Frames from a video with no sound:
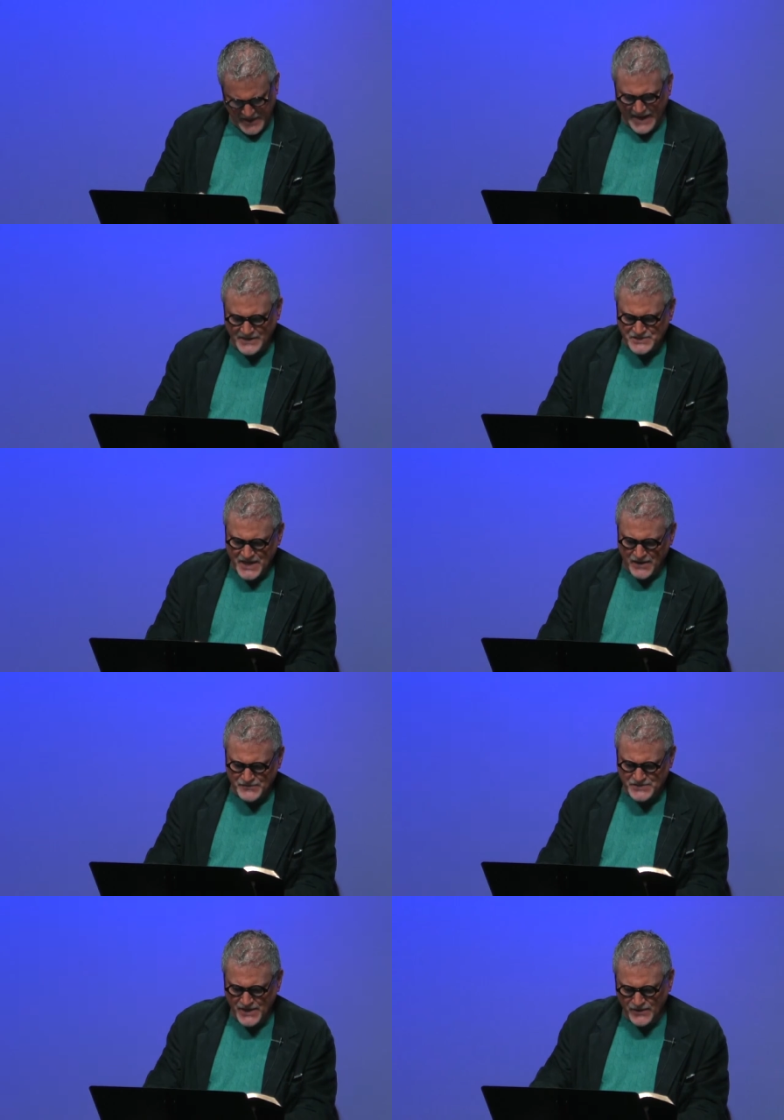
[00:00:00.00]
Asaph
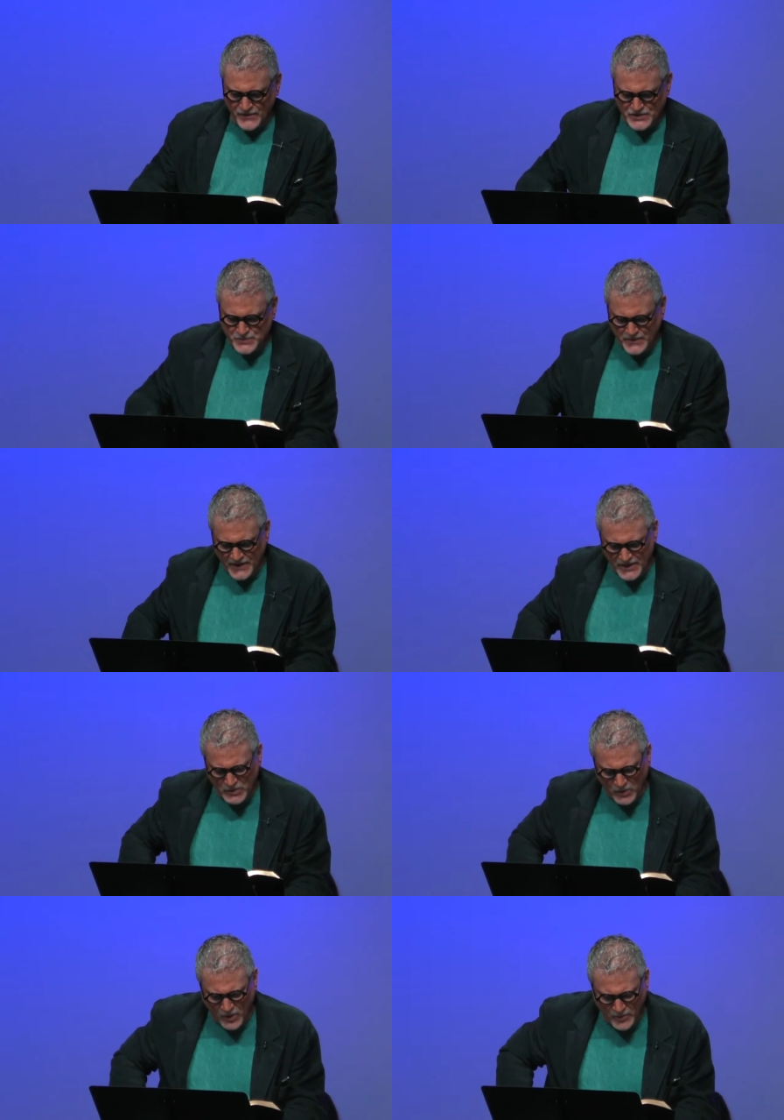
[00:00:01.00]
said in this one that he
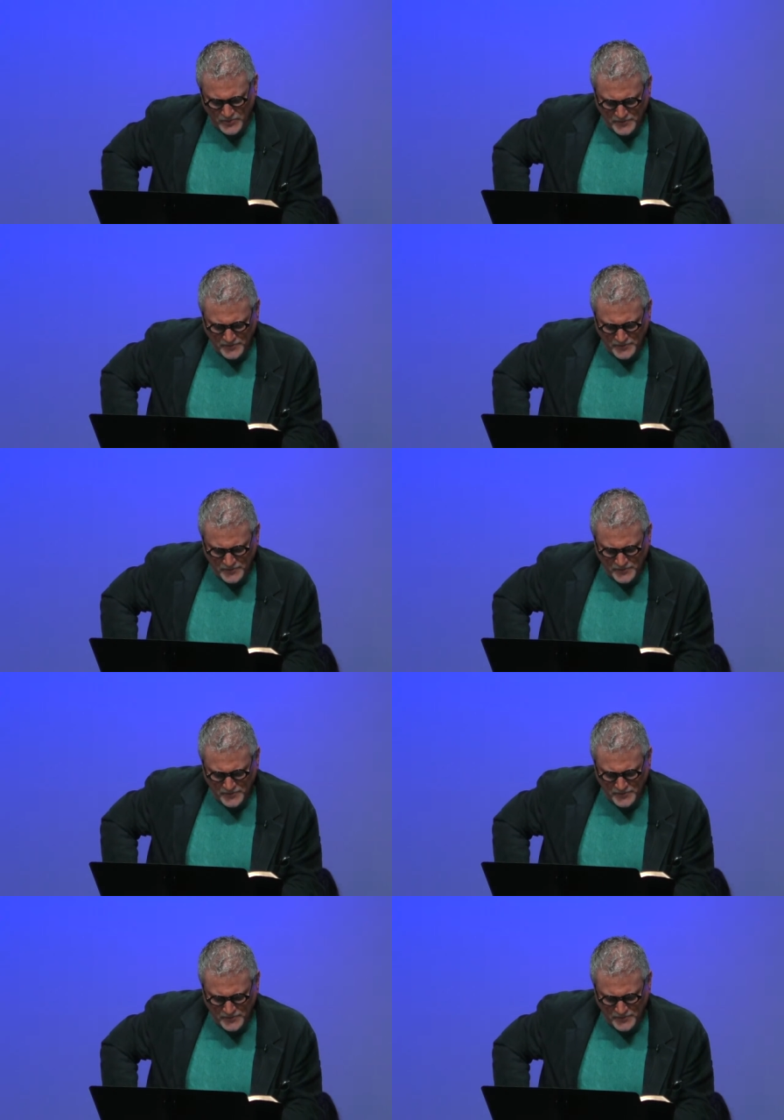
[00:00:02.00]
wrote.